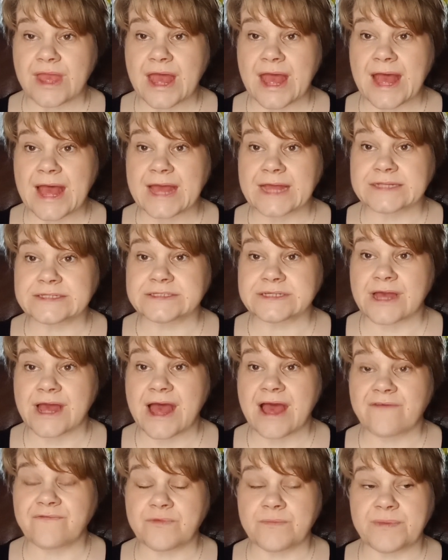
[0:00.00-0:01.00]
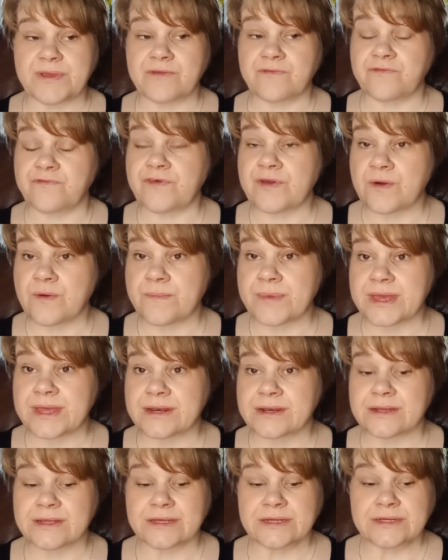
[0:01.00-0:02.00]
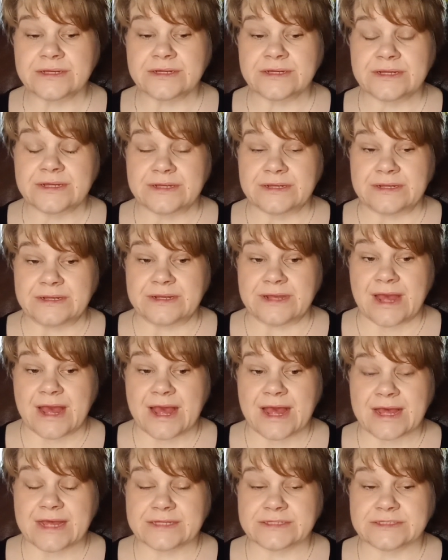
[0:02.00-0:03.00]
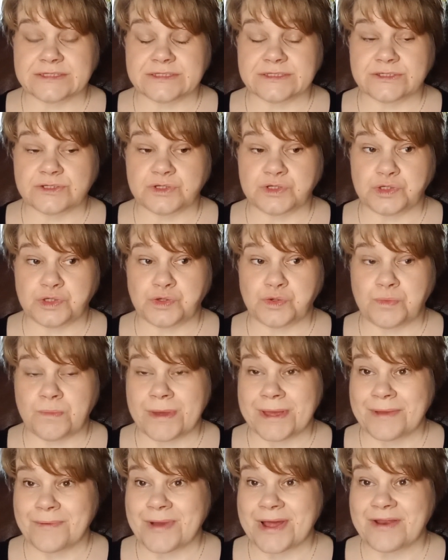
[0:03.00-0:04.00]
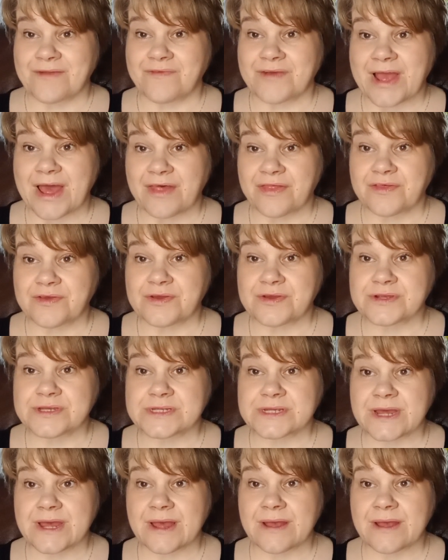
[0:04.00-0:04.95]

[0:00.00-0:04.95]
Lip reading: and I haven't been filming, as you may well have gathered.